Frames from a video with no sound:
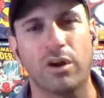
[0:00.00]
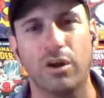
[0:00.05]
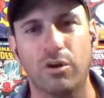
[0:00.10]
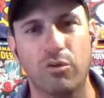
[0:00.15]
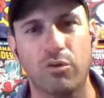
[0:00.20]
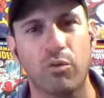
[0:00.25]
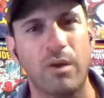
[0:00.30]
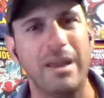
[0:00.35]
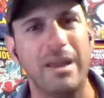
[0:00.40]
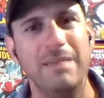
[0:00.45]

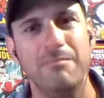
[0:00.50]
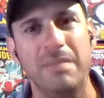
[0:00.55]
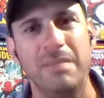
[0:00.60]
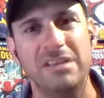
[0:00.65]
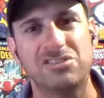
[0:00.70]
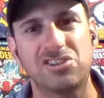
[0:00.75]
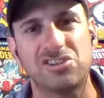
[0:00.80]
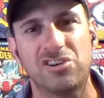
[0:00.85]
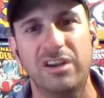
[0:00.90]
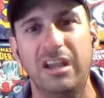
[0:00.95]
great
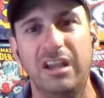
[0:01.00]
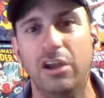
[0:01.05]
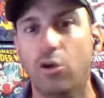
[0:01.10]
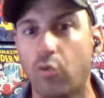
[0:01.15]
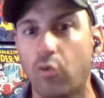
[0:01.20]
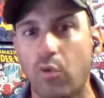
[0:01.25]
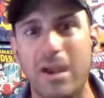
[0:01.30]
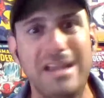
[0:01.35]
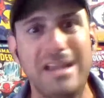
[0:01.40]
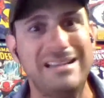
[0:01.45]
mystery,
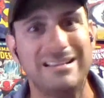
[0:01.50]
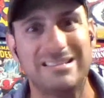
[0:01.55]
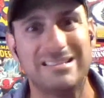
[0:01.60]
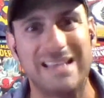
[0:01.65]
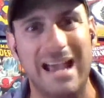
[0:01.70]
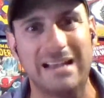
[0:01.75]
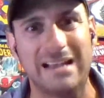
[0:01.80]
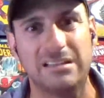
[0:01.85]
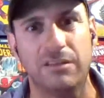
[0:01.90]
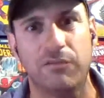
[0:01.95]
great
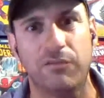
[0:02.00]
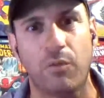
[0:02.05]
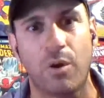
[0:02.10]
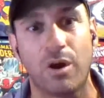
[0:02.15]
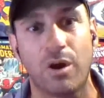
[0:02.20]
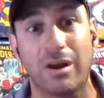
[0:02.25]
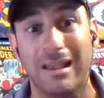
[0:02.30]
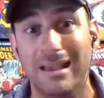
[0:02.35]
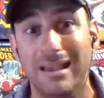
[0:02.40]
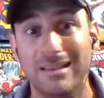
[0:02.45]
detective
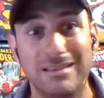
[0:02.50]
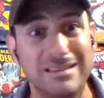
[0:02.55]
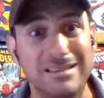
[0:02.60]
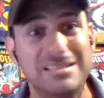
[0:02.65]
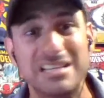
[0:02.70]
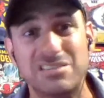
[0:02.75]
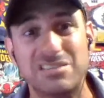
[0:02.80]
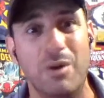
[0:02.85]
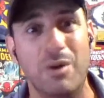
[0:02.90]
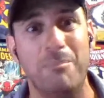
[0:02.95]
work. This
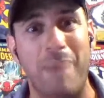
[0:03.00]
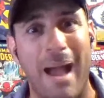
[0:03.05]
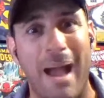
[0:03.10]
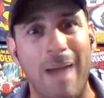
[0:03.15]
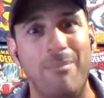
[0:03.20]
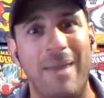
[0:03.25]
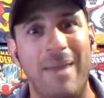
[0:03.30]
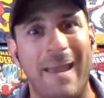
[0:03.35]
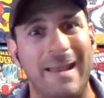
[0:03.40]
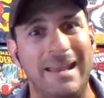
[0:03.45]
is what
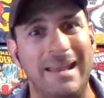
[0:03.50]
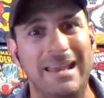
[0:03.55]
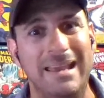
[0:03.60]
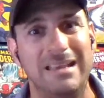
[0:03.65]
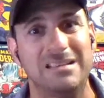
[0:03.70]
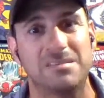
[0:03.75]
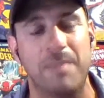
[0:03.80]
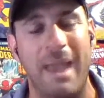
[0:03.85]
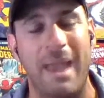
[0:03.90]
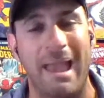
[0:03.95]
Batman
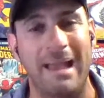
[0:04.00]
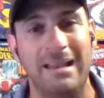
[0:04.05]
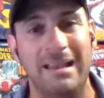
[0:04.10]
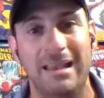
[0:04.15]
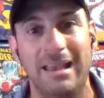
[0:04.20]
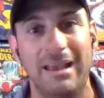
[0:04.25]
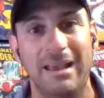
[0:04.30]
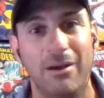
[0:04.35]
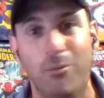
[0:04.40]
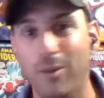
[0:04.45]
is, man.
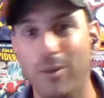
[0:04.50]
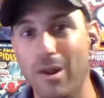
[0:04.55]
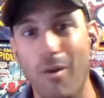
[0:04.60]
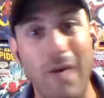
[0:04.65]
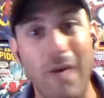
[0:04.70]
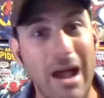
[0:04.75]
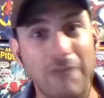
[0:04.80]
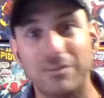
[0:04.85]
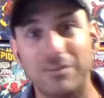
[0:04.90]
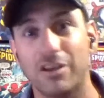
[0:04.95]
We don't
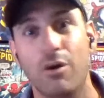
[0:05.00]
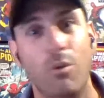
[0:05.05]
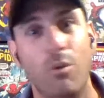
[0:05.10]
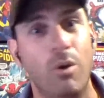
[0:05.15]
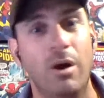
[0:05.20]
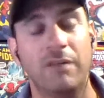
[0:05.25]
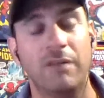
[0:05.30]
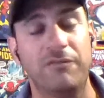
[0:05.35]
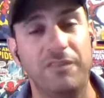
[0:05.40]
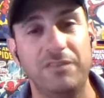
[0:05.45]
have to go
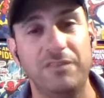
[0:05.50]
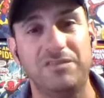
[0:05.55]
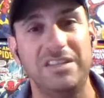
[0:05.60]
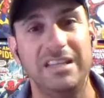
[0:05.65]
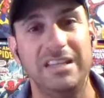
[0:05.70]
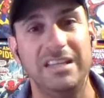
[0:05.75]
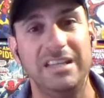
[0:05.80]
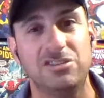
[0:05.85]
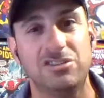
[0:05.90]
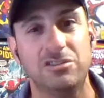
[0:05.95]
on
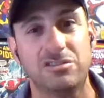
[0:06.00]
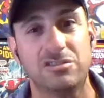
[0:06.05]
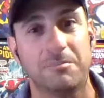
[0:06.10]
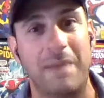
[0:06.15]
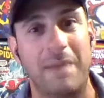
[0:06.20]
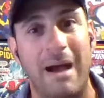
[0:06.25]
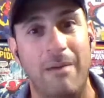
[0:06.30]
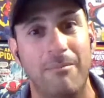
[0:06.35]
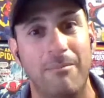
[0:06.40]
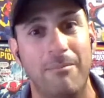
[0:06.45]
50 issues
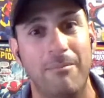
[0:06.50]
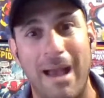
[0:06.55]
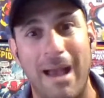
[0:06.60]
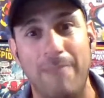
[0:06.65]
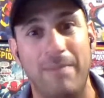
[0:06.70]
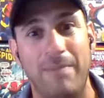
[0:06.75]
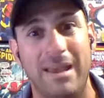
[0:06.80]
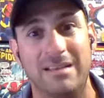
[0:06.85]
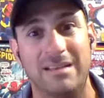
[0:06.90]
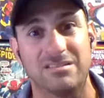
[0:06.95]
about
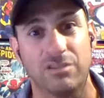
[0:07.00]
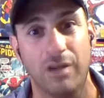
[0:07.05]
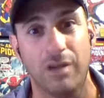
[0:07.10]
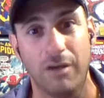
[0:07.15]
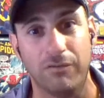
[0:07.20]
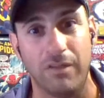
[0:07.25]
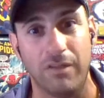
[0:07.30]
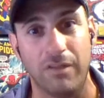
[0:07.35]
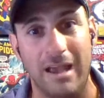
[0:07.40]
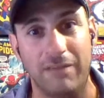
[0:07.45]
Batman's
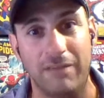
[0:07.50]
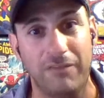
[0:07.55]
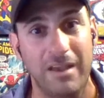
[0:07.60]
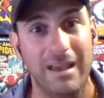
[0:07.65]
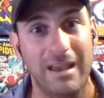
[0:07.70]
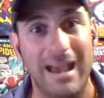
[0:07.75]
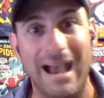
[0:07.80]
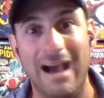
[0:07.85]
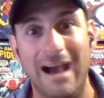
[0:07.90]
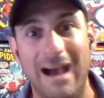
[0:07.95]
love life,
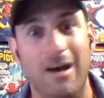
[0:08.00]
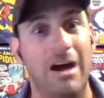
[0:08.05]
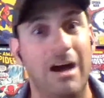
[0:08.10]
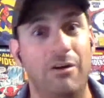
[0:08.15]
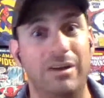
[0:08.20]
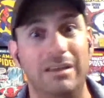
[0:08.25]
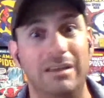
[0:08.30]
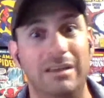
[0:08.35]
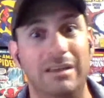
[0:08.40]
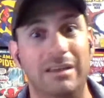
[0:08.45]
how
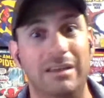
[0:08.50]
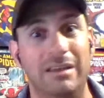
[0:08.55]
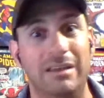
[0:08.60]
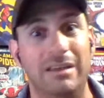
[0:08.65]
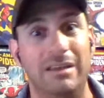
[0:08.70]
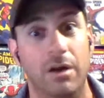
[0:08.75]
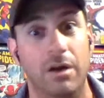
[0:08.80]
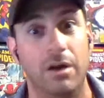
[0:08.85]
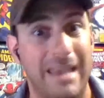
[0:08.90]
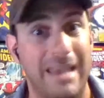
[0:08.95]
he
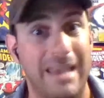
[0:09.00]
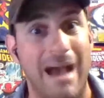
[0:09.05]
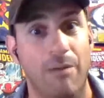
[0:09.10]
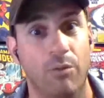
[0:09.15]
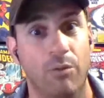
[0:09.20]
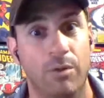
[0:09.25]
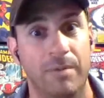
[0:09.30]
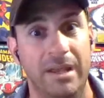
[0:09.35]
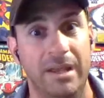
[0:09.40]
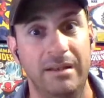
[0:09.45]

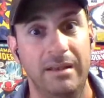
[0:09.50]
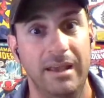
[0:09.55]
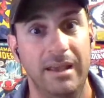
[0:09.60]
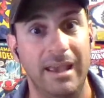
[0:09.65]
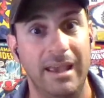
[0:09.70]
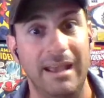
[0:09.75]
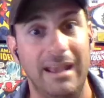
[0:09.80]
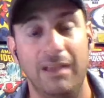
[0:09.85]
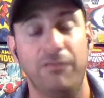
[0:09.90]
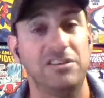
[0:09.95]
loves
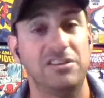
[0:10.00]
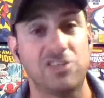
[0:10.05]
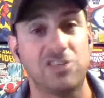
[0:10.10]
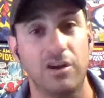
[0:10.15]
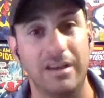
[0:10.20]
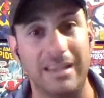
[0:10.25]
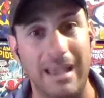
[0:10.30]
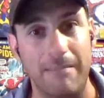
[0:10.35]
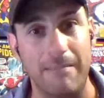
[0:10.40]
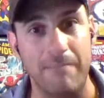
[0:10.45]
Catwoman, and
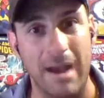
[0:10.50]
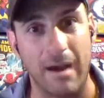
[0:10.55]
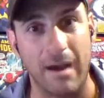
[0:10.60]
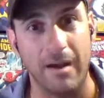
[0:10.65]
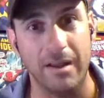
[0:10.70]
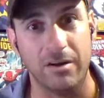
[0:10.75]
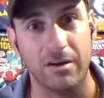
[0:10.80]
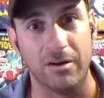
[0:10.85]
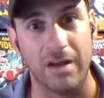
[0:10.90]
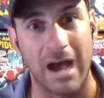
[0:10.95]
if he's going to
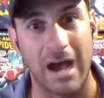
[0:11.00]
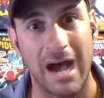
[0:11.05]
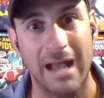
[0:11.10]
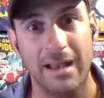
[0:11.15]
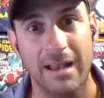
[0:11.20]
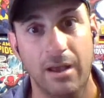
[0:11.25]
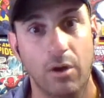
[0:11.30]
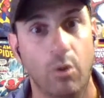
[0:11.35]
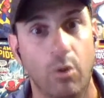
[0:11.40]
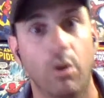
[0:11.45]
get married or
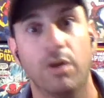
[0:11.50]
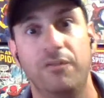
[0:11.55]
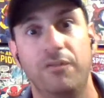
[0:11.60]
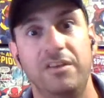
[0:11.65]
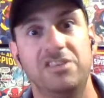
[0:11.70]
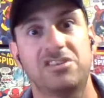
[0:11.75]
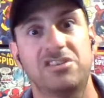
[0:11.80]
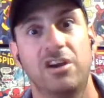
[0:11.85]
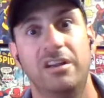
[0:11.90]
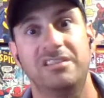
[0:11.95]
not,
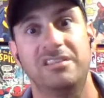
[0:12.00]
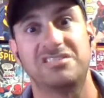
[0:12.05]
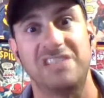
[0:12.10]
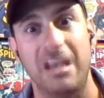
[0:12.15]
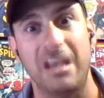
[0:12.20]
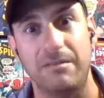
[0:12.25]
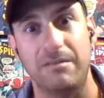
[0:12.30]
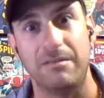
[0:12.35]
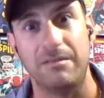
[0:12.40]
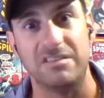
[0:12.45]
or if he's going to
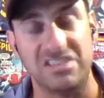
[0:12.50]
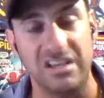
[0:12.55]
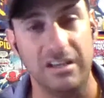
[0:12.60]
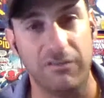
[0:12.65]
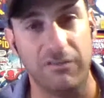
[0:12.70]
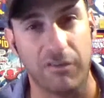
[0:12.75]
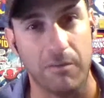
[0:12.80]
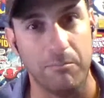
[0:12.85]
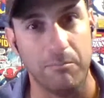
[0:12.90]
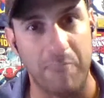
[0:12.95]
save the
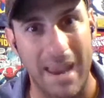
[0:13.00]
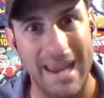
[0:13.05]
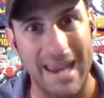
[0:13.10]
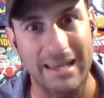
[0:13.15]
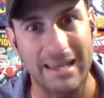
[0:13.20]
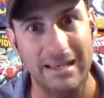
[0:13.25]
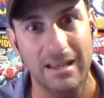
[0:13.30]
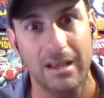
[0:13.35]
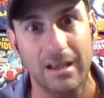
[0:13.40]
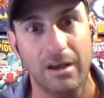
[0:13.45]
city from
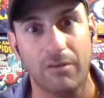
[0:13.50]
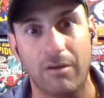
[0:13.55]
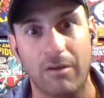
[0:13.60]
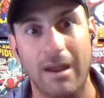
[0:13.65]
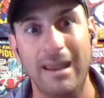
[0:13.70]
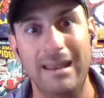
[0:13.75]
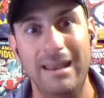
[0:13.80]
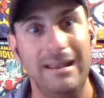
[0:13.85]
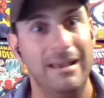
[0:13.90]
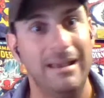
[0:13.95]
Bane,
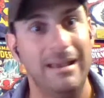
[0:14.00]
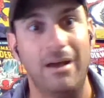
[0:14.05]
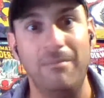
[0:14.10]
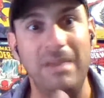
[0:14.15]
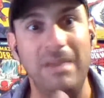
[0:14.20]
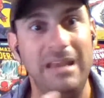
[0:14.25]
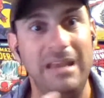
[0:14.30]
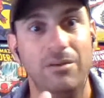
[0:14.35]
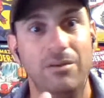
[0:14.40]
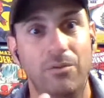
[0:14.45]
right? I
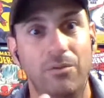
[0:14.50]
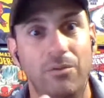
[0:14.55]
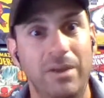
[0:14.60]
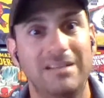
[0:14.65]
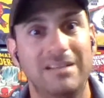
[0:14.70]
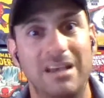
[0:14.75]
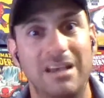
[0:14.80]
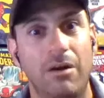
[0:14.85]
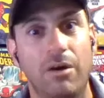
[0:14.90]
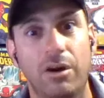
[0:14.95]
mean, we
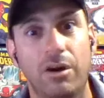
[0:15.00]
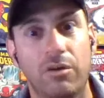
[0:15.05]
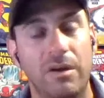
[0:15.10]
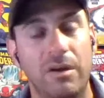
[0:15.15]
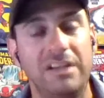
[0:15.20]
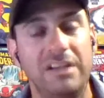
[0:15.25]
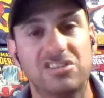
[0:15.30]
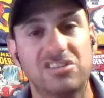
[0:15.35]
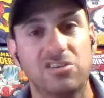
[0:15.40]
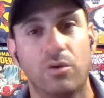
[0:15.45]
could tell a
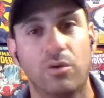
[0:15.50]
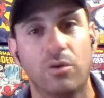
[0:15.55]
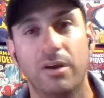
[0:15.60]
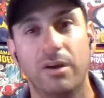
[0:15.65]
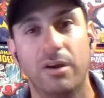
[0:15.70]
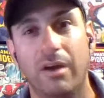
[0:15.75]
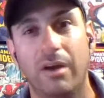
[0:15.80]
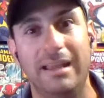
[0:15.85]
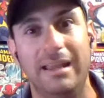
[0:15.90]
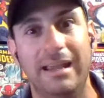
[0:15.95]
great story
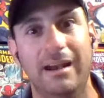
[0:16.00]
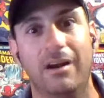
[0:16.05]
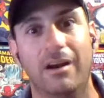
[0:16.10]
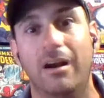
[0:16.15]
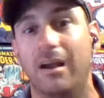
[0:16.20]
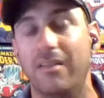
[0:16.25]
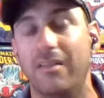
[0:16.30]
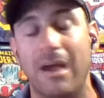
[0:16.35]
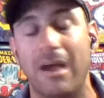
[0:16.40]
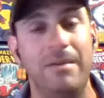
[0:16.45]
right
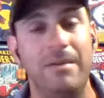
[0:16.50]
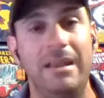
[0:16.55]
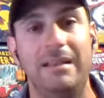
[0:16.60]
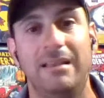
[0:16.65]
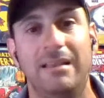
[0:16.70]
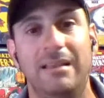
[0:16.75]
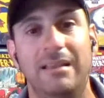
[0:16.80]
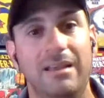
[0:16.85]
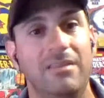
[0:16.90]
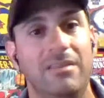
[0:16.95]
here. I mean,
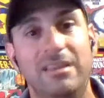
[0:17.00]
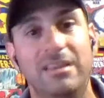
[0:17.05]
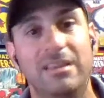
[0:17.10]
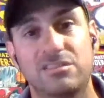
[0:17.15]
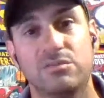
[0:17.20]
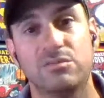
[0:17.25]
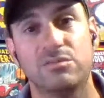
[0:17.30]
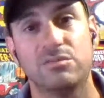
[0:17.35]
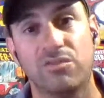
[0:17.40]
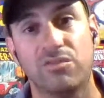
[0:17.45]
this
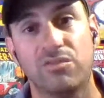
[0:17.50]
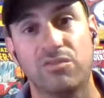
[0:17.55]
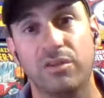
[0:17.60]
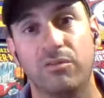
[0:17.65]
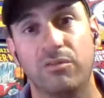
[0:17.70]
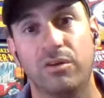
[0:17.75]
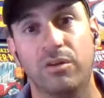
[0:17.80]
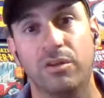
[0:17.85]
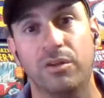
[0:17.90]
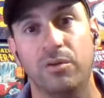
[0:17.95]
was
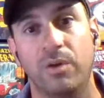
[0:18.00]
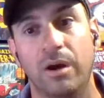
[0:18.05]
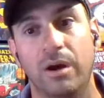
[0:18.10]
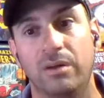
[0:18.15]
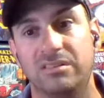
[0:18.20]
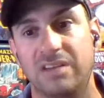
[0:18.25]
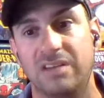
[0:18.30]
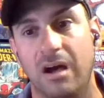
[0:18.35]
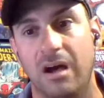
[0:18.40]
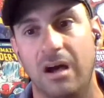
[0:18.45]
really,
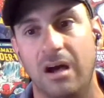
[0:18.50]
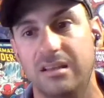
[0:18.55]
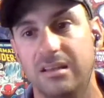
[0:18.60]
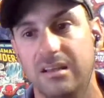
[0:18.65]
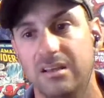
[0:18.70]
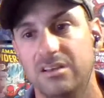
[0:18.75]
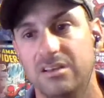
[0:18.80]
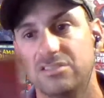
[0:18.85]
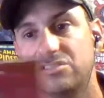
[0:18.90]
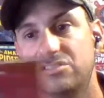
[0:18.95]
really well
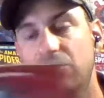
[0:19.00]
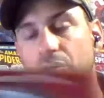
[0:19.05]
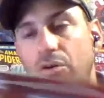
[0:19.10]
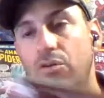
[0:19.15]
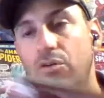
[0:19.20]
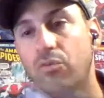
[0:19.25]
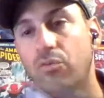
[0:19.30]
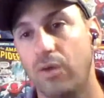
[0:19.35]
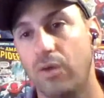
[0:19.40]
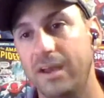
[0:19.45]
done.
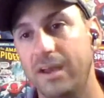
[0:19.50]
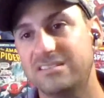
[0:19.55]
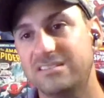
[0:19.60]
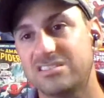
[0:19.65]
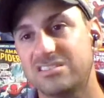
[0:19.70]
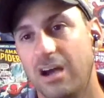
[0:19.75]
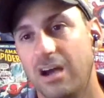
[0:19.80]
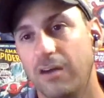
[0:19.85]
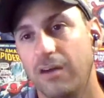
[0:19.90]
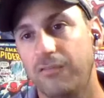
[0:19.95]
So
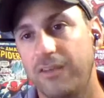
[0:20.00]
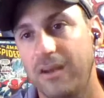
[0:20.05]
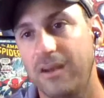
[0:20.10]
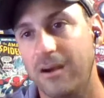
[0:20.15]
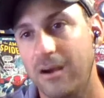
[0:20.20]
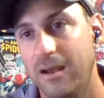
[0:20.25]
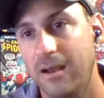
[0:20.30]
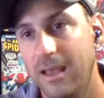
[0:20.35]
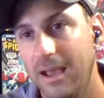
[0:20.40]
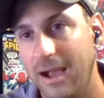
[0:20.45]
great
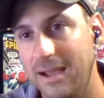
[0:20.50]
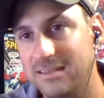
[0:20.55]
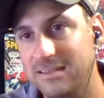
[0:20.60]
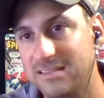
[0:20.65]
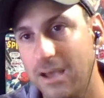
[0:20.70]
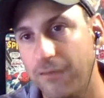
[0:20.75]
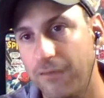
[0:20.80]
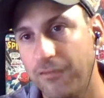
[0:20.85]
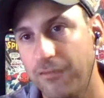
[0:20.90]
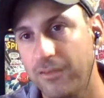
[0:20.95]
stuff here.
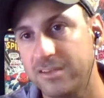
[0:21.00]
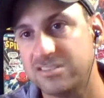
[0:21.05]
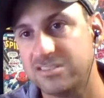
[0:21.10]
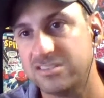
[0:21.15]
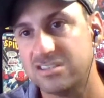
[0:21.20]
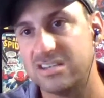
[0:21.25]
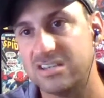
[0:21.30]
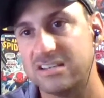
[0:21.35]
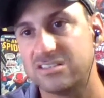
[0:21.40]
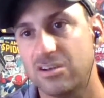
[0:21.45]
I
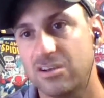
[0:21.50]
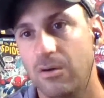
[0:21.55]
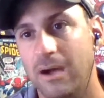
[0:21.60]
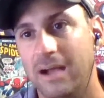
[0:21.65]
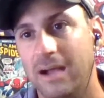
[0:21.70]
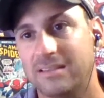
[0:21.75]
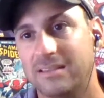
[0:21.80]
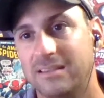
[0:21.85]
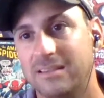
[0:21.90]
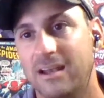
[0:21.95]
definitely suggest
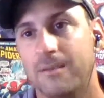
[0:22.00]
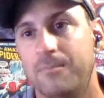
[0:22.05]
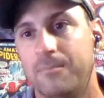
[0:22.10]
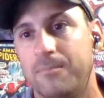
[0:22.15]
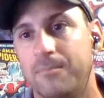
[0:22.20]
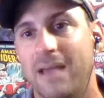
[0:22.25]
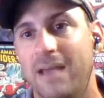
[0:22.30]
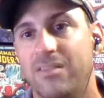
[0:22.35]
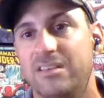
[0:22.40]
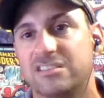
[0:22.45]
go out there
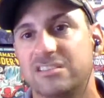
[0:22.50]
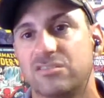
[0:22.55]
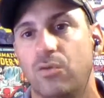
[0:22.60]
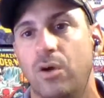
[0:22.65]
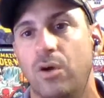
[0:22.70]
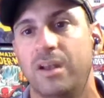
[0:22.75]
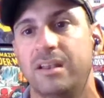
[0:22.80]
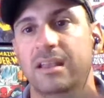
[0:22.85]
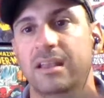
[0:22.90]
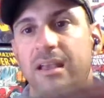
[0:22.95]
and buy
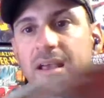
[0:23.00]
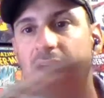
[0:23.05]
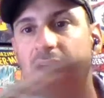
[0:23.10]
this one.